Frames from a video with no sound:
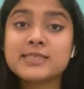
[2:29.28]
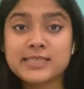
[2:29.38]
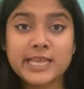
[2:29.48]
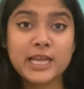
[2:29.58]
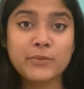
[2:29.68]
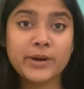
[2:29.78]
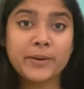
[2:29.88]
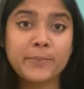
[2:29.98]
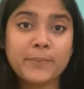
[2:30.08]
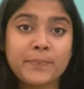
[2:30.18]
selva.
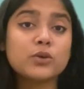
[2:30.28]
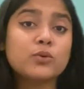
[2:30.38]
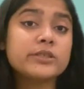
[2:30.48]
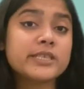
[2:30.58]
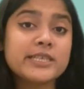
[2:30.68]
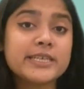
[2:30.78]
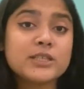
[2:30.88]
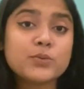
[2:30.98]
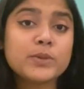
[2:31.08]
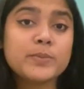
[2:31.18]
The whole
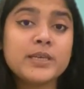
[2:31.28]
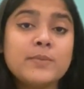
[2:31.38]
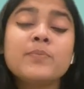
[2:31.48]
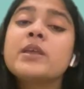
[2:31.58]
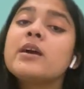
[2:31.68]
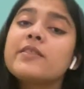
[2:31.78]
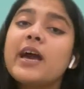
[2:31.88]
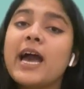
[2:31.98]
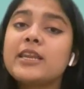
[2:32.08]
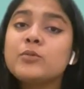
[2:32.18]
sentence will be the
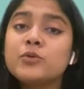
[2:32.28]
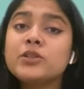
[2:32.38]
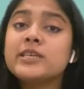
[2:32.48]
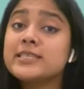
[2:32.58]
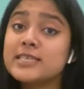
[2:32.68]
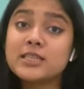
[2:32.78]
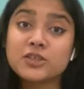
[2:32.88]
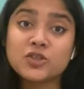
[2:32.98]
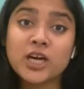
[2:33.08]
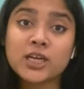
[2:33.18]
animal is in the
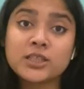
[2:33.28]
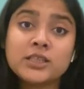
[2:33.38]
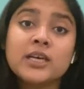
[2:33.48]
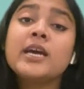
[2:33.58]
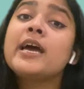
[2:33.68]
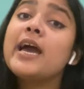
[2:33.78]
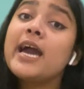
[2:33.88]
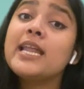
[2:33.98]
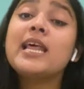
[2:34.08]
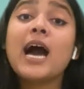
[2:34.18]
jungle.
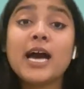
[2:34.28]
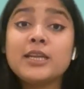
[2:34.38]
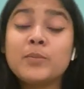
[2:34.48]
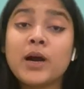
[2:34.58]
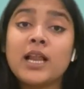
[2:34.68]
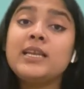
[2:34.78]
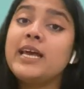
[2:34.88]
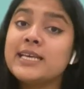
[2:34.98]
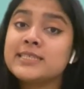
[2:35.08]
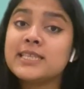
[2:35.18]
El animal
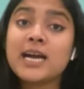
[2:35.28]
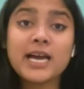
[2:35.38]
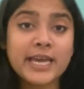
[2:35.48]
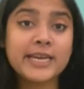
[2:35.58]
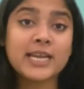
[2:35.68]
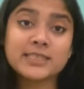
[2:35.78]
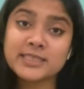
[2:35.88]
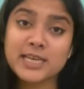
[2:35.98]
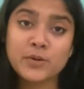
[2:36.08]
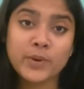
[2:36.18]
está en la
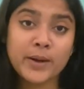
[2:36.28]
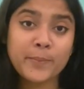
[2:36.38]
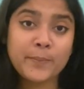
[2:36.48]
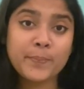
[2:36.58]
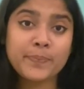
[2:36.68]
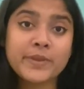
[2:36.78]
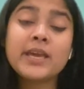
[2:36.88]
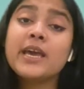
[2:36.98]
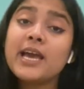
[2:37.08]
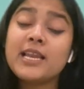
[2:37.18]
selva.
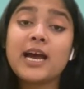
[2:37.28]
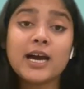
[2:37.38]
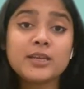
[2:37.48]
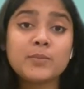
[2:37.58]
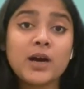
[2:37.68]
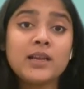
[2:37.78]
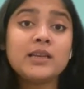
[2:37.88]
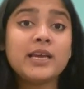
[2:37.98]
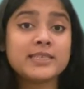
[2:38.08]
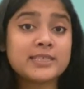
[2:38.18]
El animal
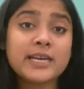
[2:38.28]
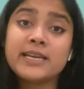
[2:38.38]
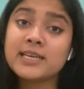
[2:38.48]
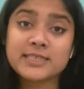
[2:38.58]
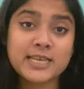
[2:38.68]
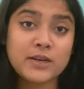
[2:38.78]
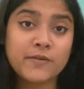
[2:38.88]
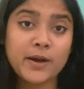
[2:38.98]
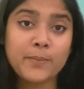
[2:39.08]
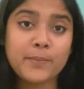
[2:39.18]
está en la
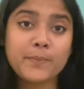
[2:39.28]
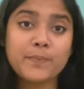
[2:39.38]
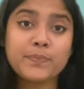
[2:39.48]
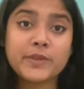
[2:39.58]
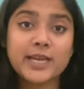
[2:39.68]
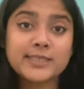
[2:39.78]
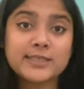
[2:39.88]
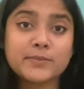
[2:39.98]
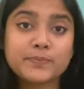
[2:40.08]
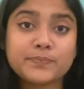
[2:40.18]
selva. Next.
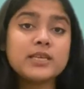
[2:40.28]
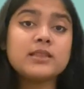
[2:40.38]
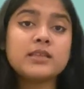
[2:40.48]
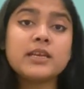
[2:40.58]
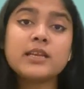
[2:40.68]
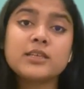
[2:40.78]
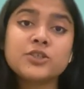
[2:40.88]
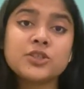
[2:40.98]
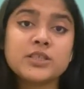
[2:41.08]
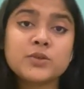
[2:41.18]
In
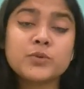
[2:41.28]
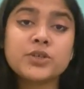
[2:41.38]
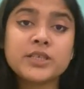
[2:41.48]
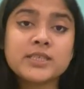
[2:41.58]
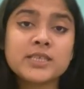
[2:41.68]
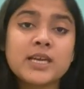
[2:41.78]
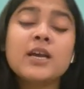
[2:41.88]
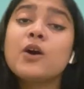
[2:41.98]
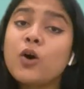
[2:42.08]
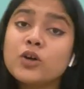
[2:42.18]
English, this word is
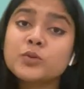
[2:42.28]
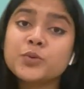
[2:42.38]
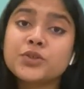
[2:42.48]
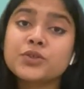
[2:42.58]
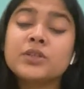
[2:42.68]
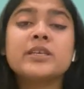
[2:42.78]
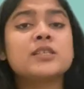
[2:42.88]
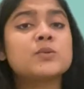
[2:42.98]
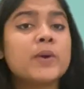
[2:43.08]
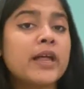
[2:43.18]
hospital. In
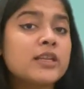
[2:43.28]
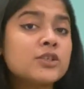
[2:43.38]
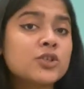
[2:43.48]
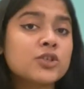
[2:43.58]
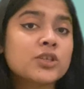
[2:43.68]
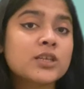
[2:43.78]
Spanish,